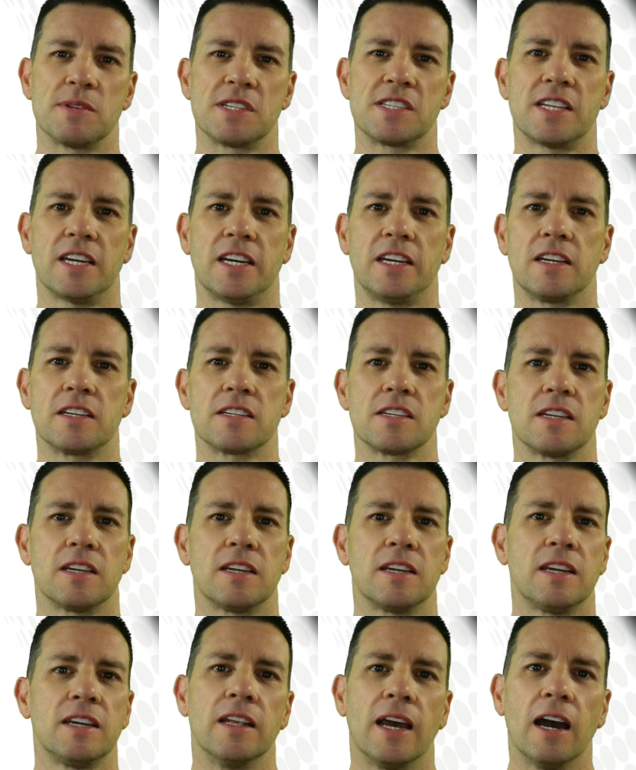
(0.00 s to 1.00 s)
mistakes?
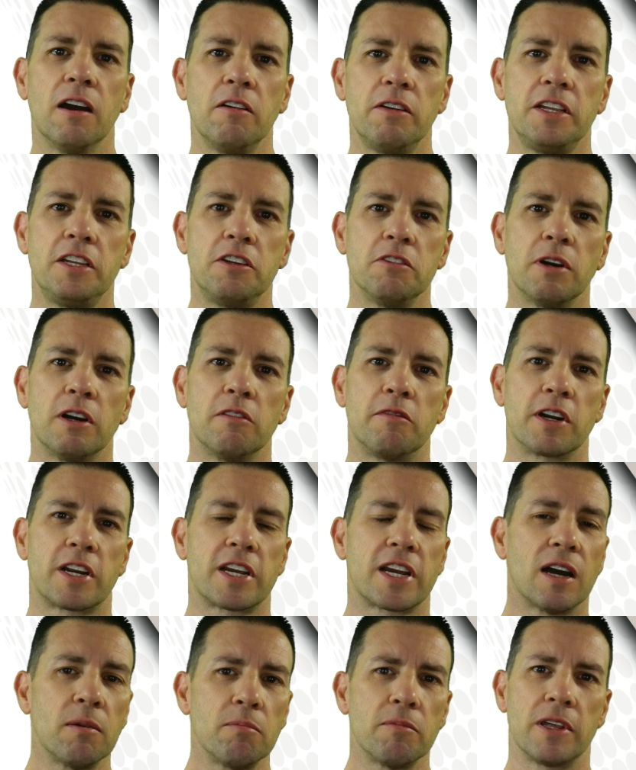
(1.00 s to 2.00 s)
How did you
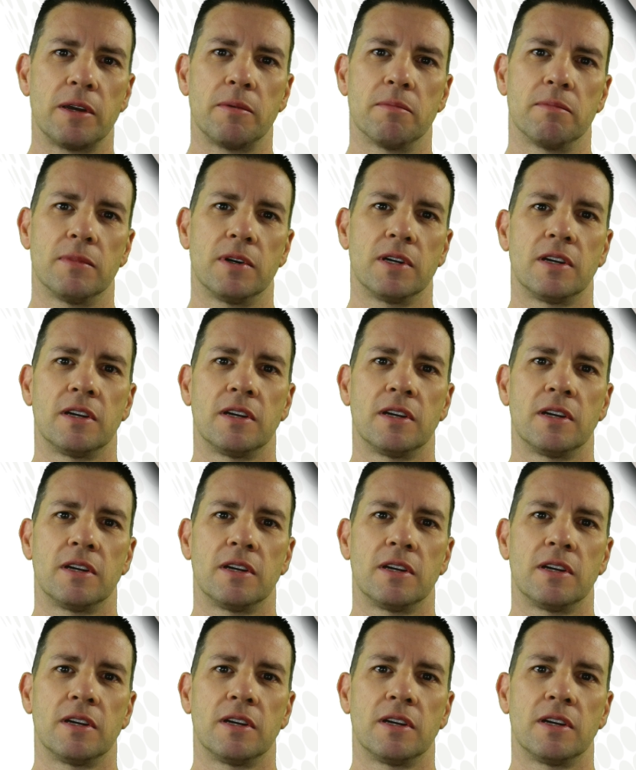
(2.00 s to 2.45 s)
overcome them?